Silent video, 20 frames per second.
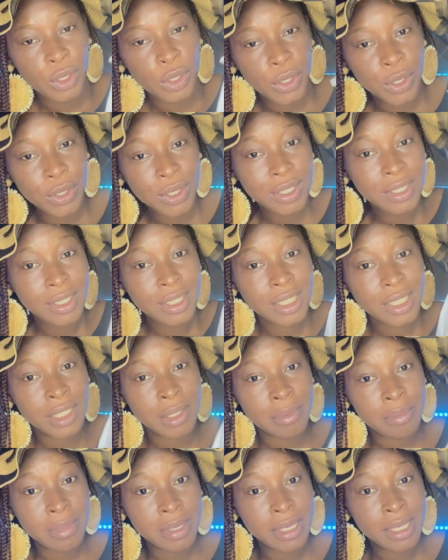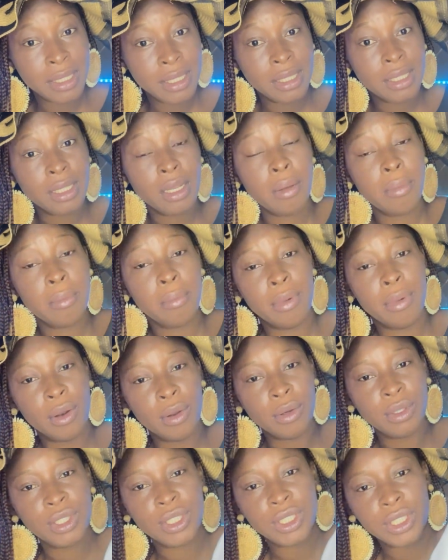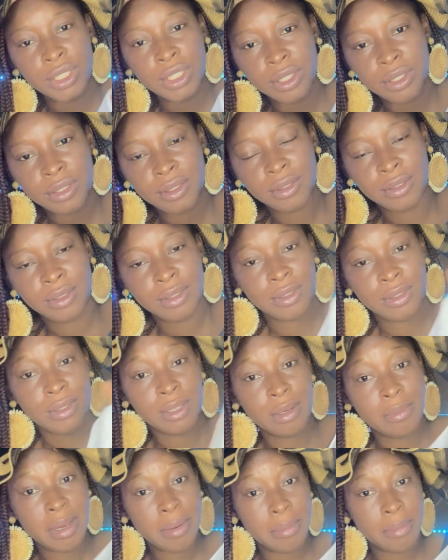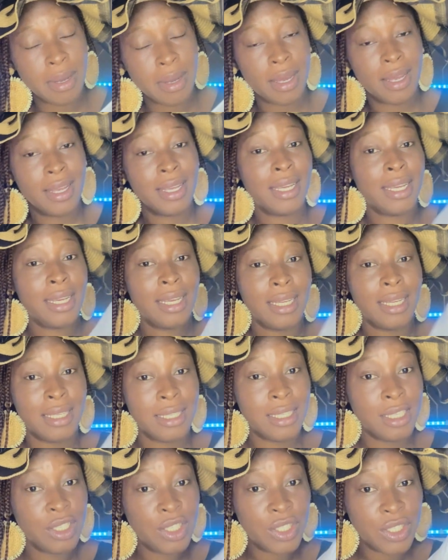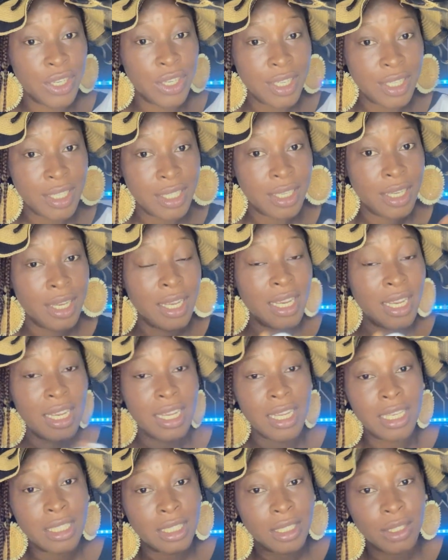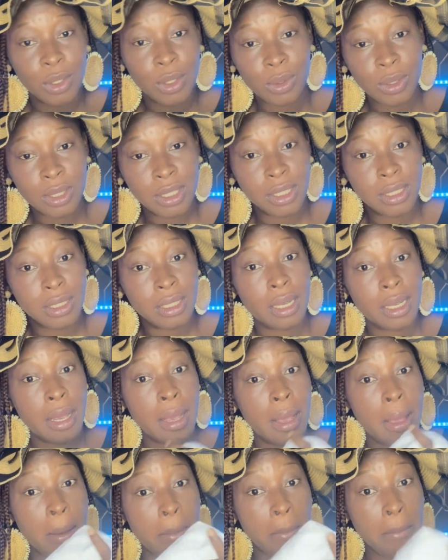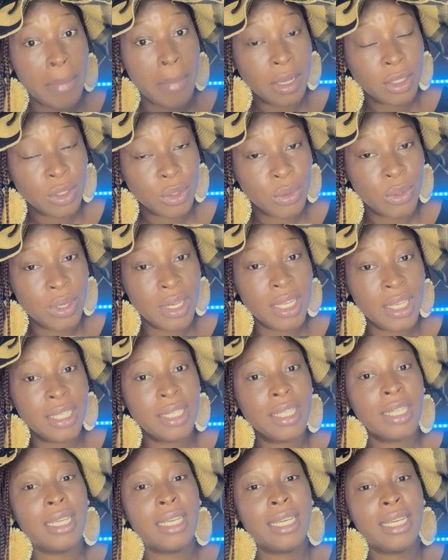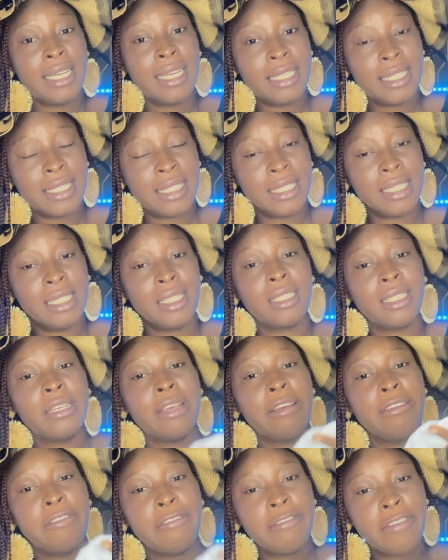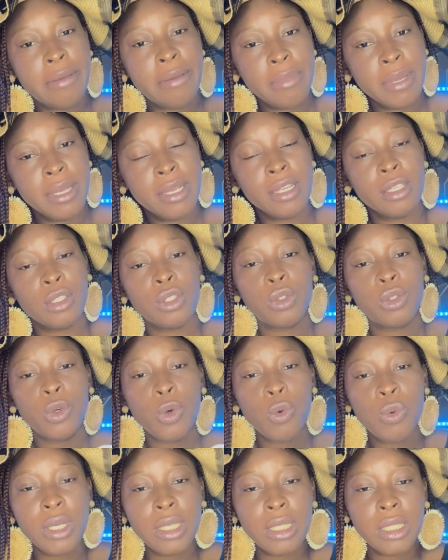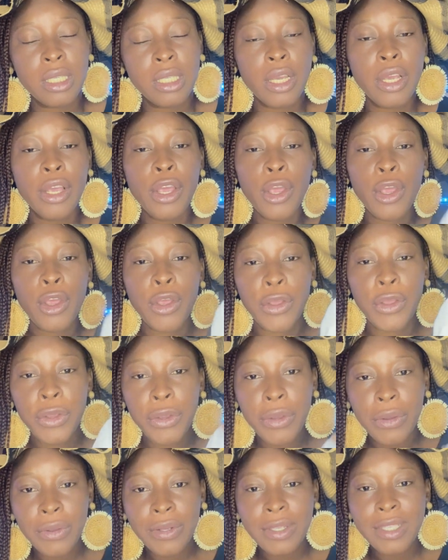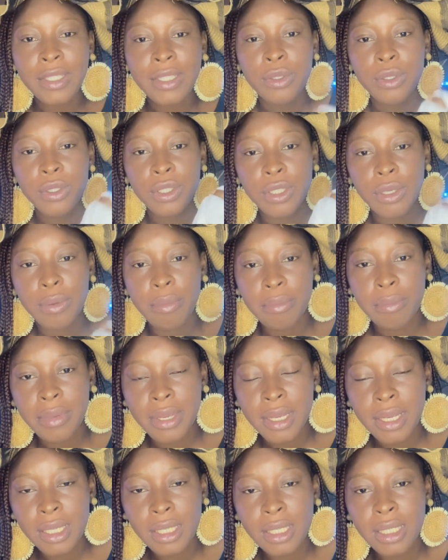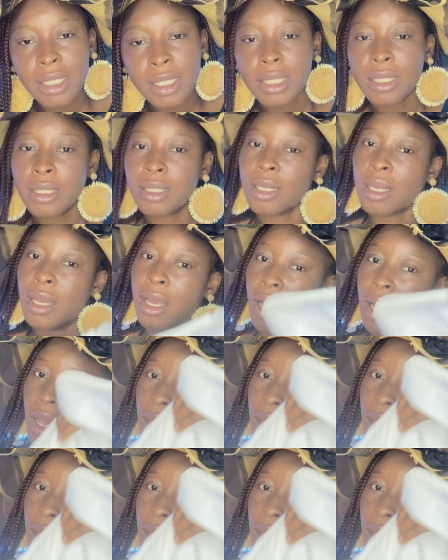Une chemise blanche. Remember, this shirt is not masculine, it is feminine. So we say une chemise